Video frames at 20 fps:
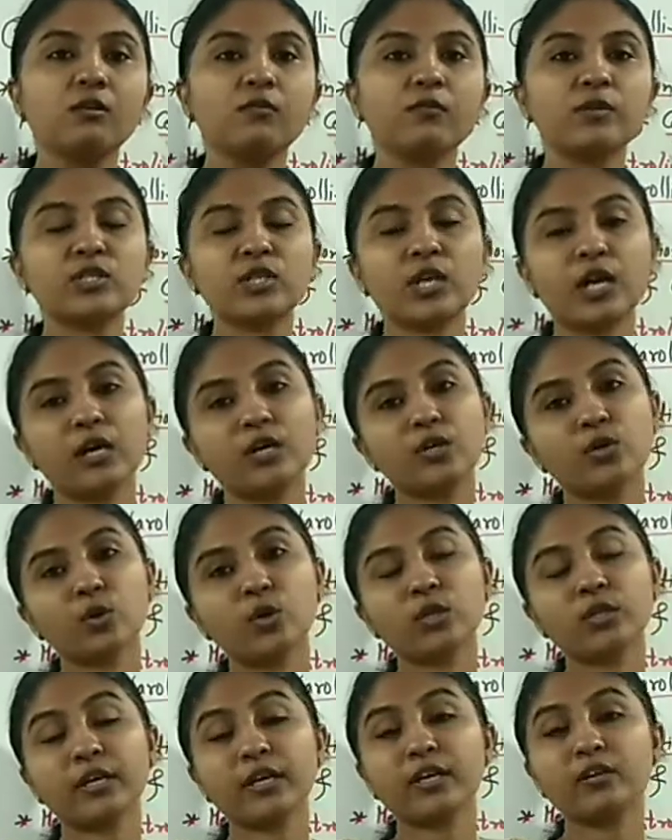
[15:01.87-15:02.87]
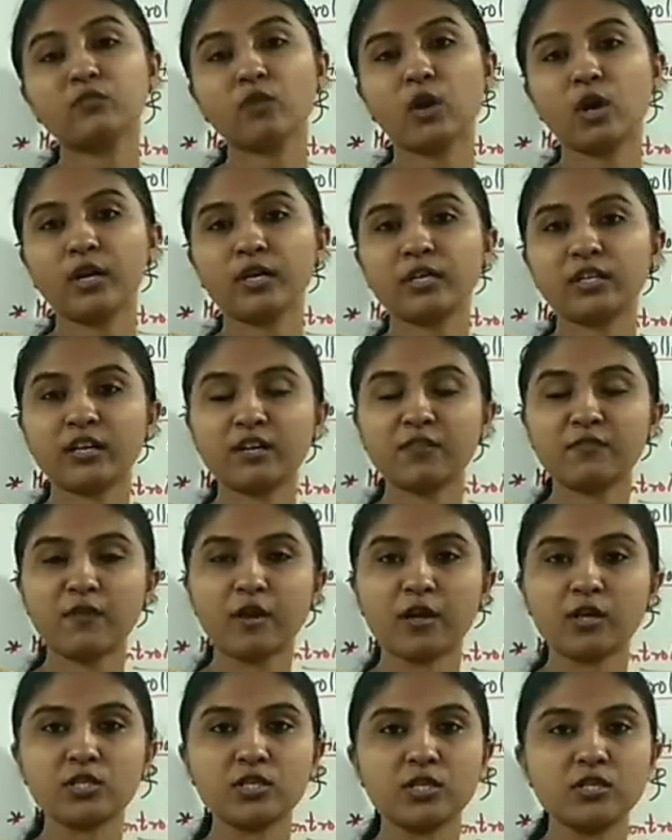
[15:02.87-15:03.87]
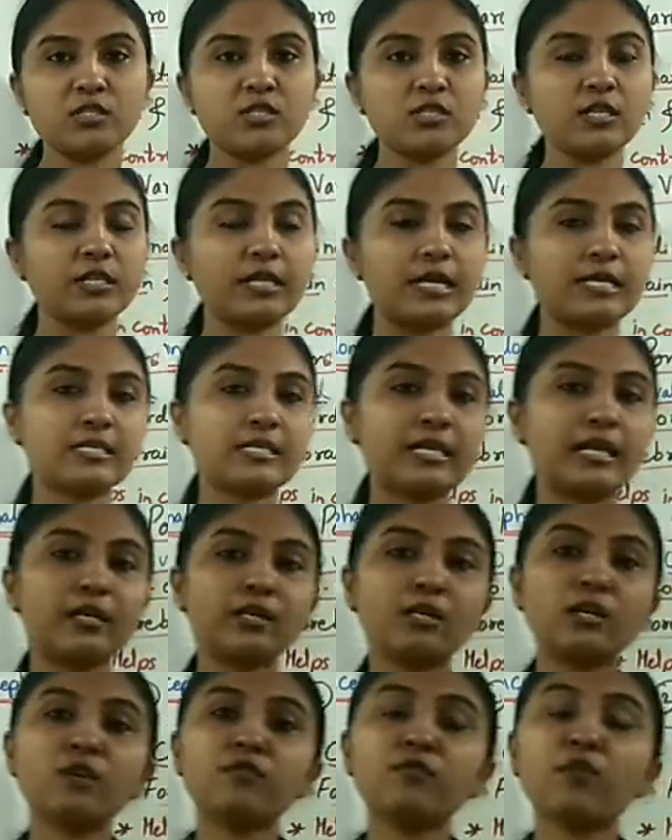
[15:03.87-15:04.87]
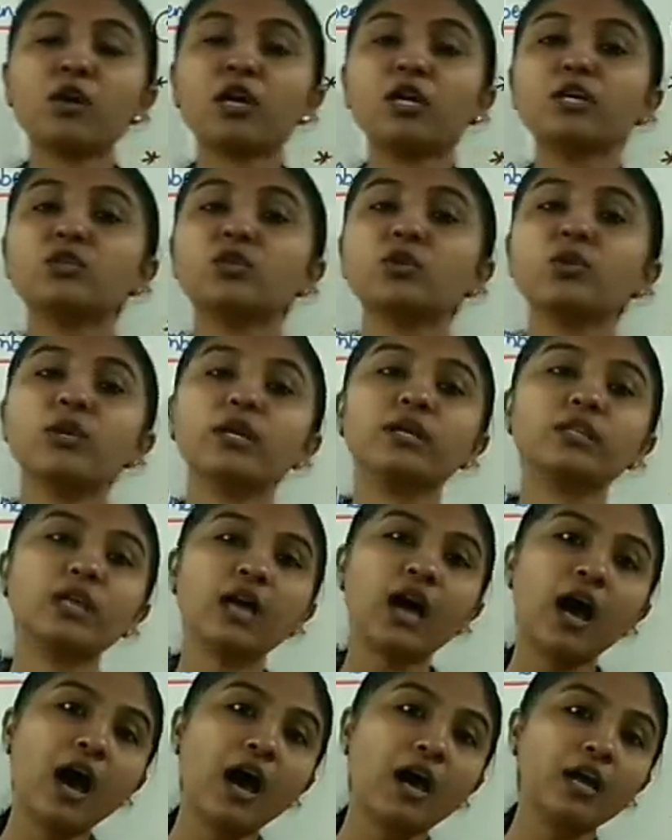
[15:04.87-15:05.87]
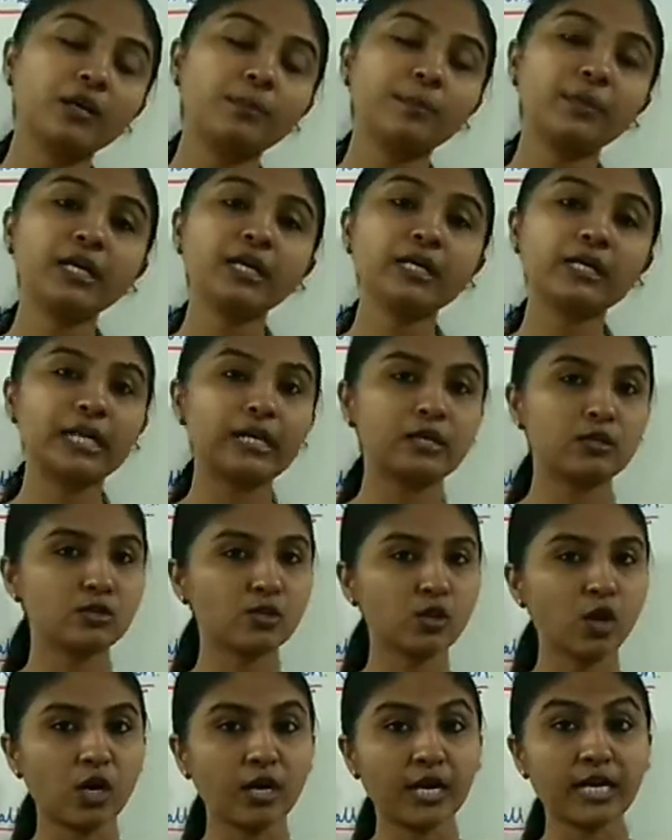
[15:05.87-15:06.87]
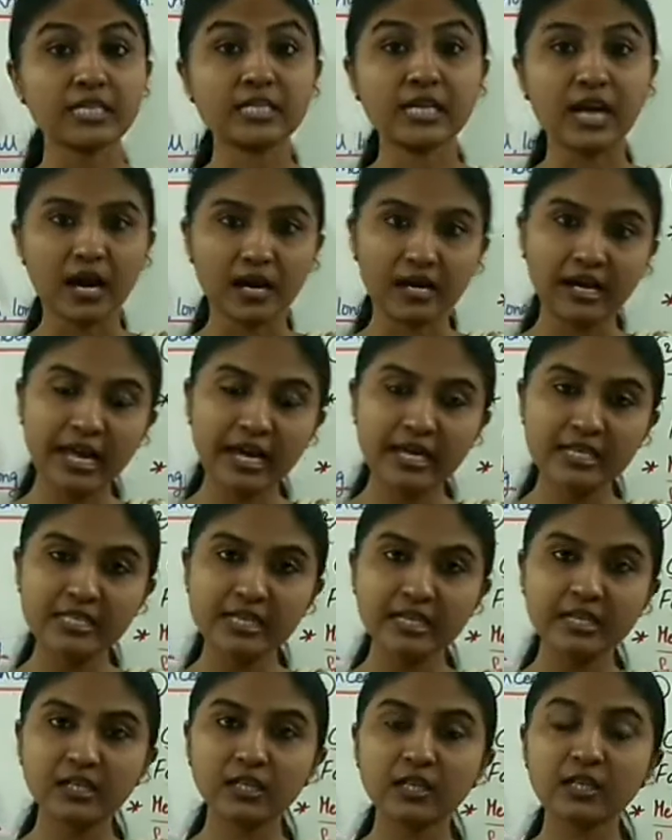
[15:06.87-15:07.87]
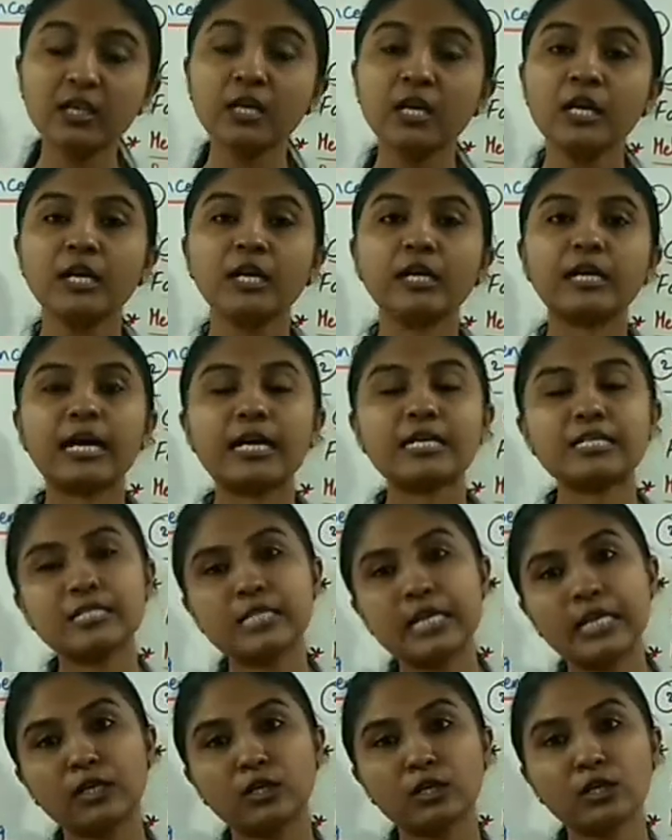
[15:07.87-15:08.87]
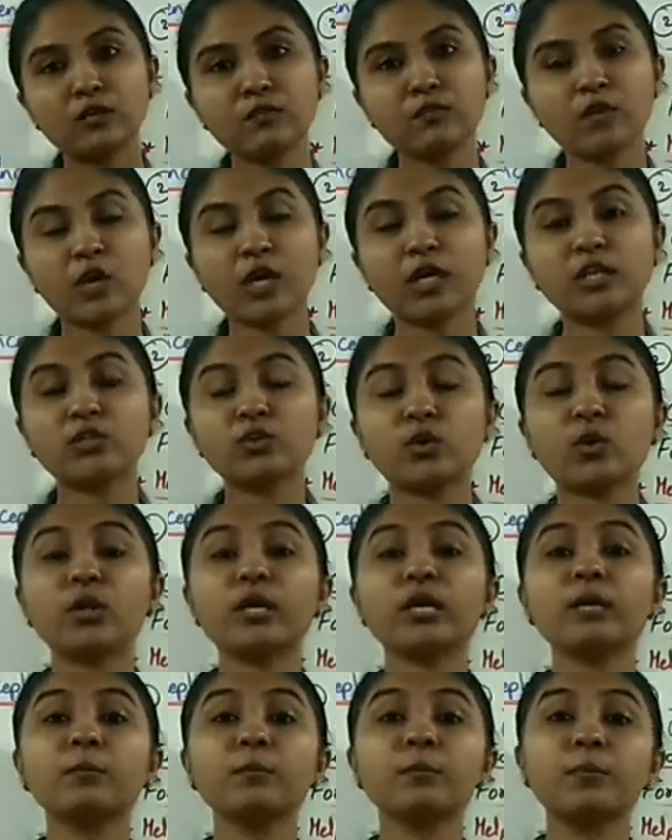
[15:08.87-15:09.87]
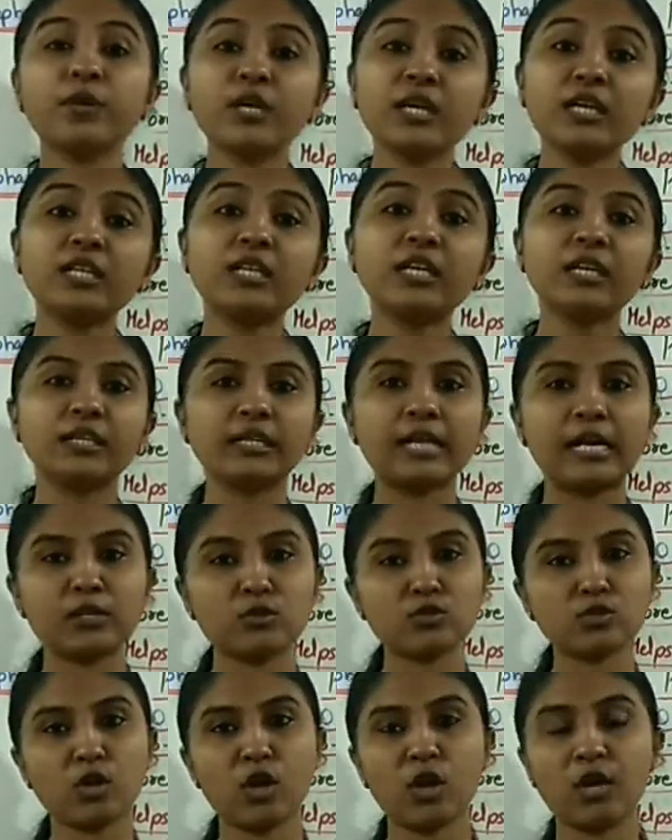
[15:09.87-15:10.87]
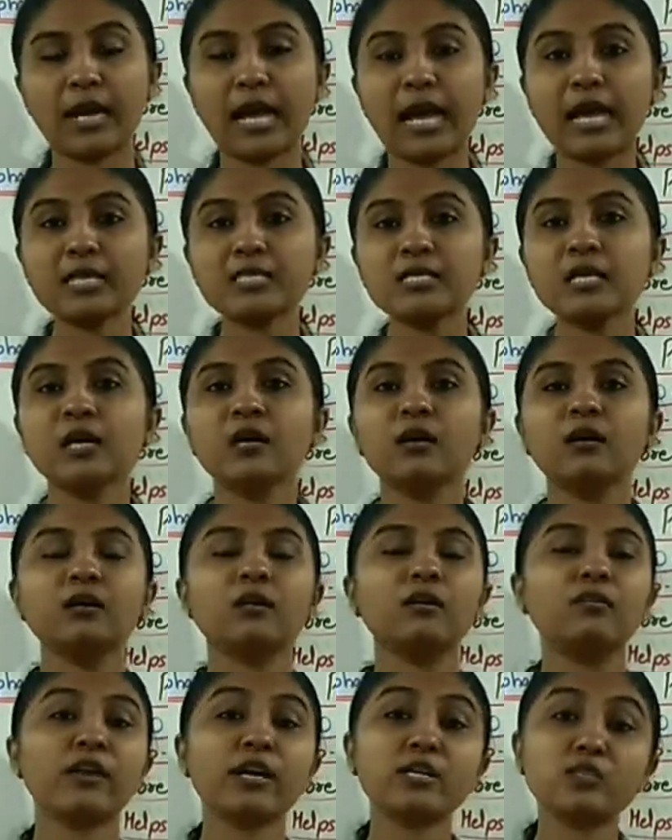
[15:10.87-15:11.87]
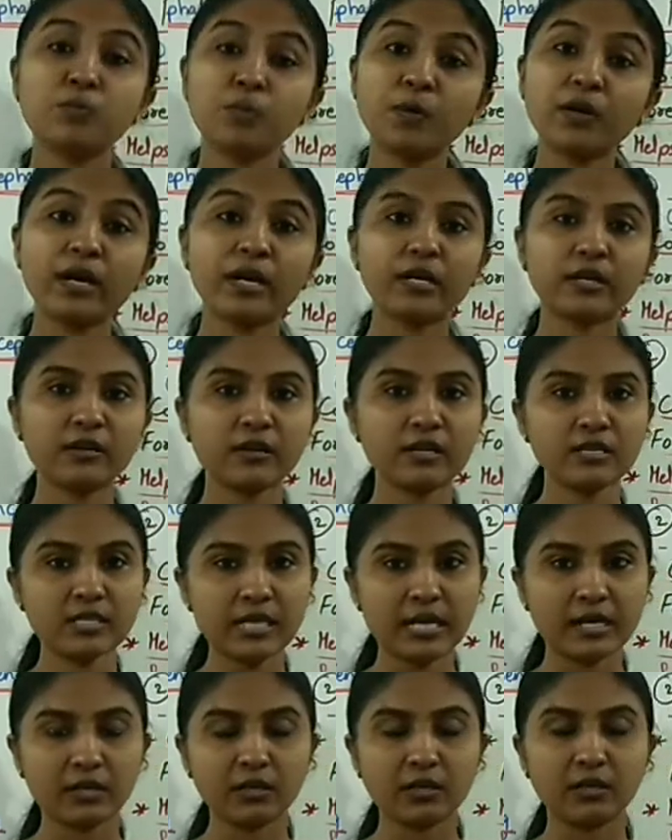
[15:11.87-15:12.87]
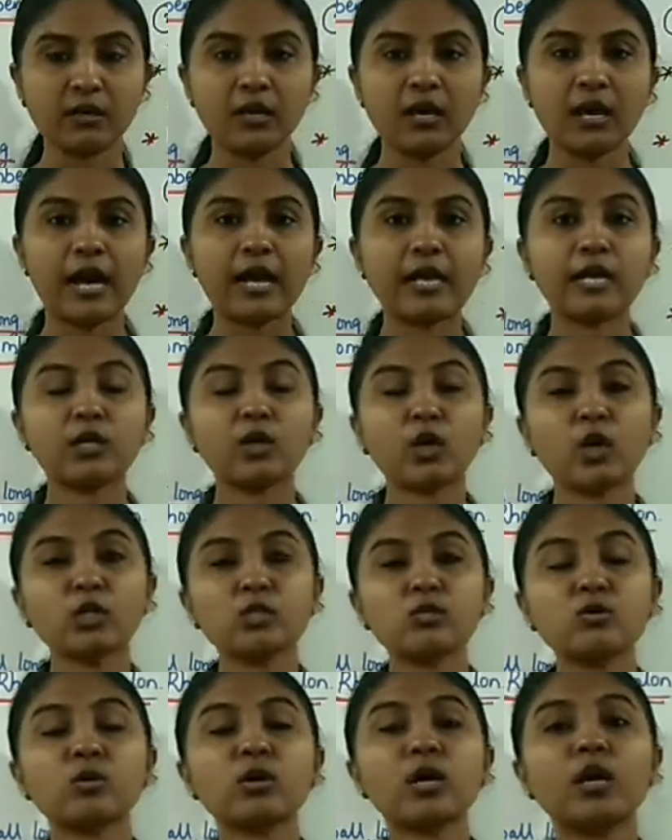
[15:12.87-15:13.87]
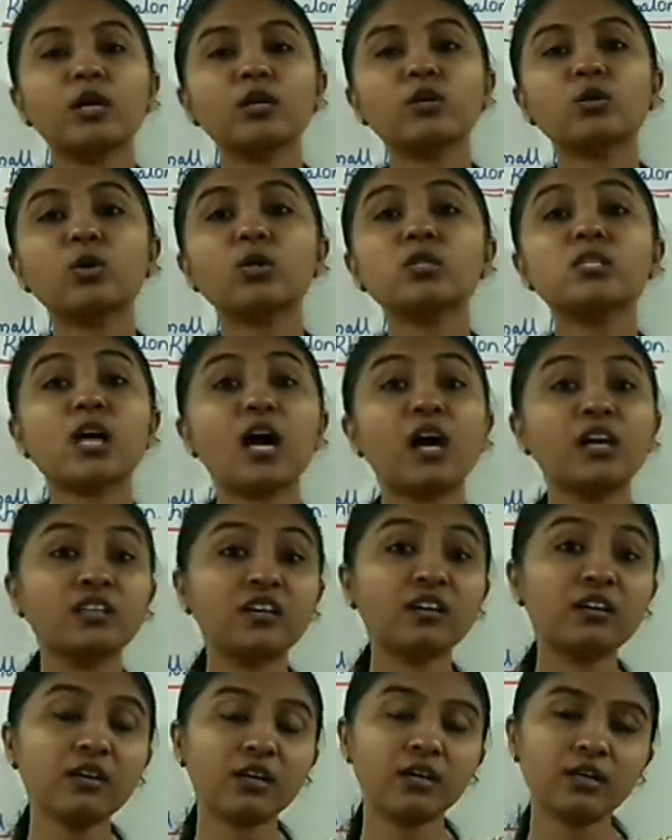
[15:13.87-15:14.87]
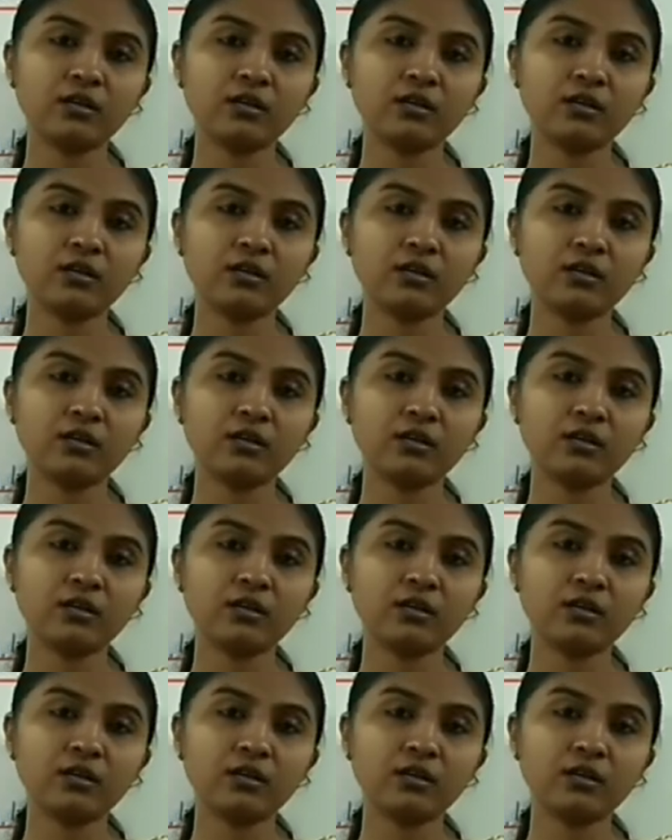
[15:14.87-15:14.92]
which control the involuntary functions. It has center for controlling the heartbeat, that is called as cardiac center. It has center for controlling breathing, that is called as respiratory center. And it also controls other